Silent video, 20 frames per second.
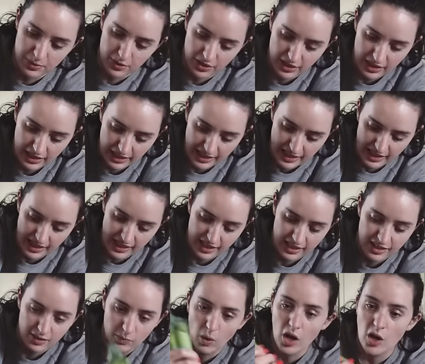
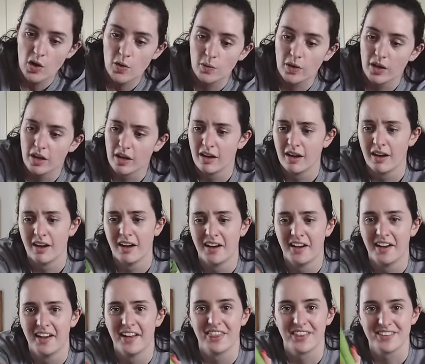broccoli. Whoa,
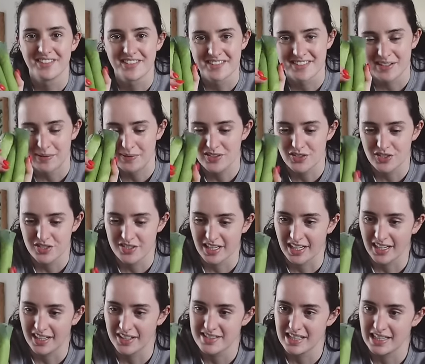this is so
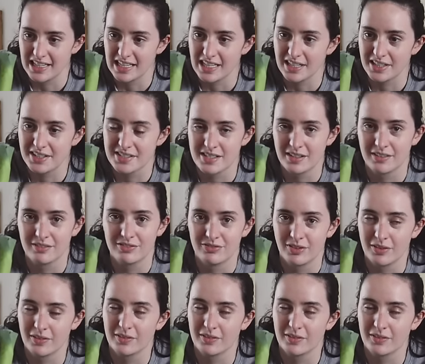interesting because the leeks that